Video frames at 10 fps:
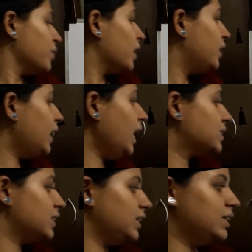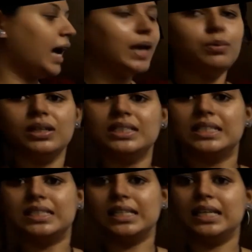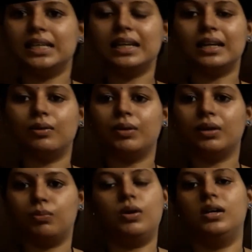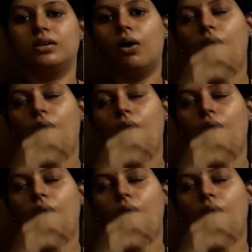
Next, diversity in living world.